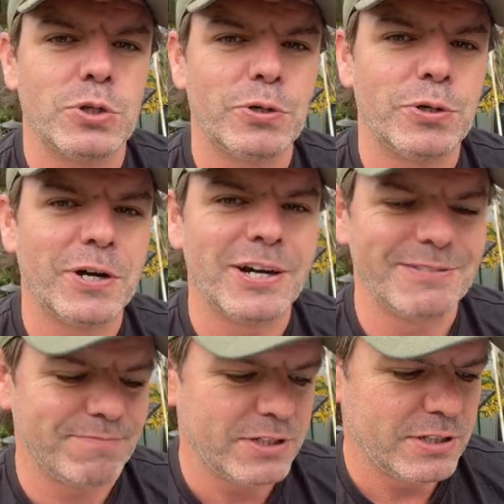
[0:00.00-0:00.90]
Right,
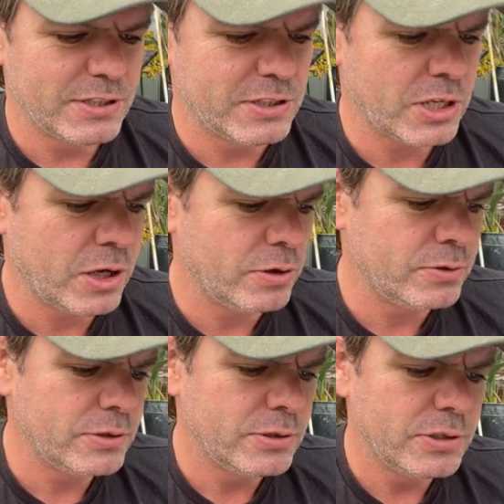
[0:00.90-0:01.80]
so
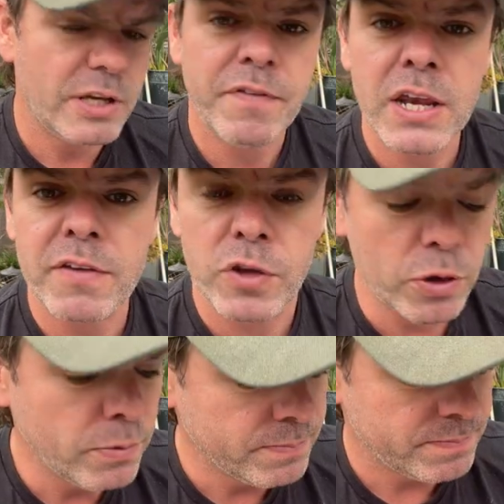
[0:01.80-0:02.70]
if any of you